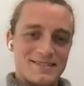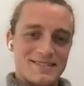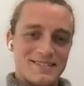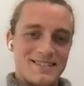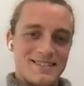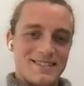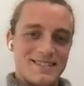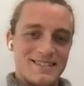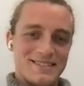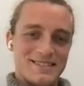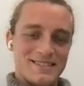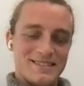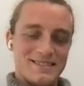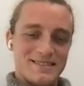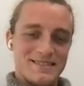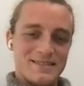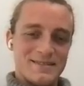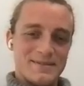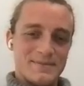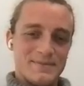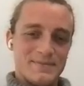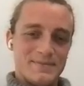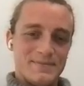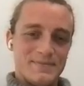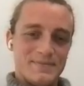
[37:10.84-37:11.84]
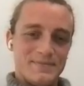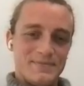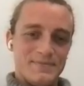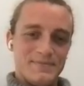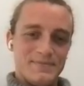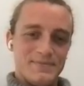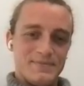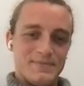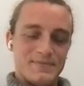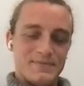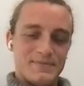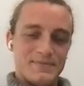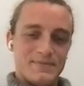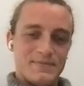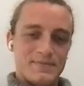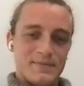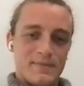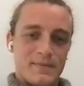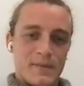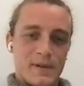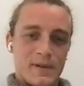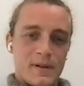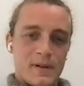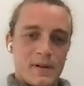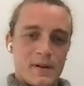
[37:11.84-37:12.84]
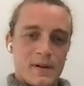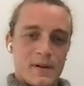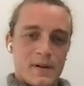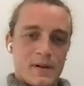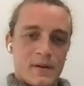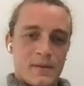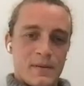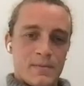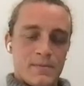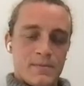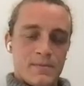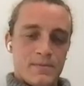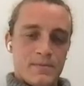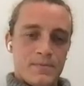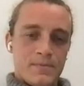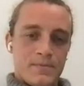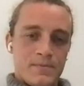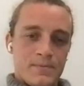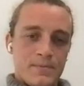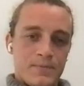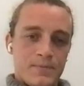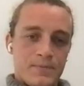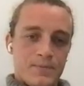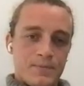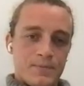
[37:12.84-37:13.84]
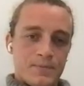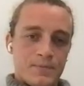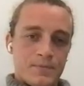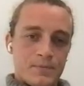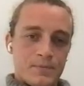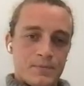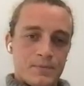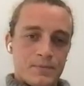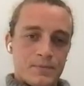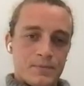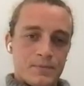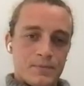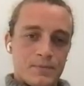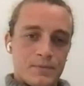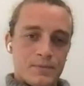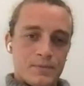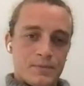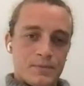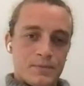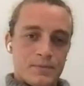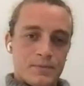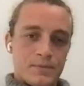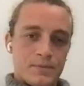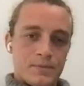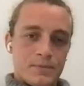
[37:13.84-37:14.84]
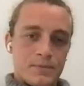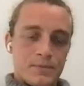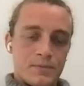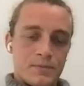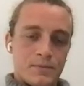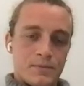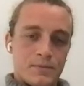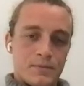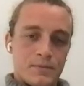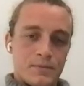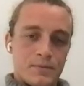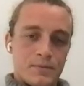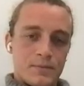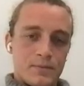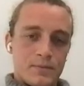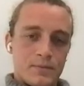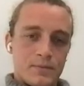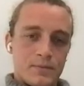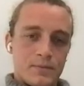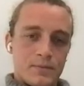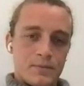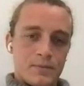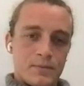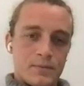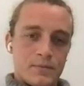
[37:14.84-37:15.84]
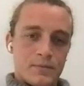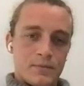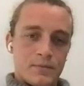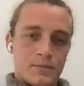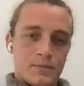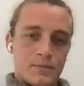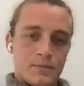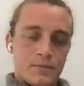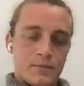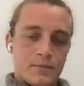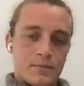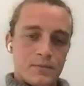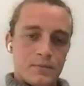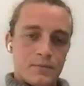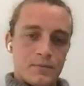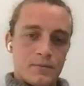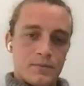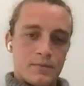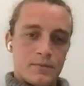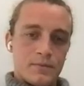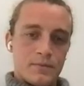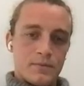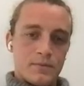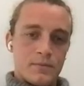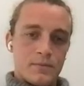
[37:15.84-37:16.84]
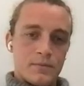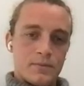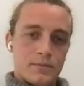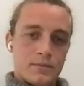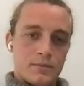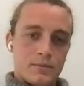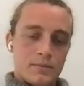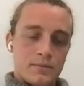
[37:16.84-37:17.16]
(silent)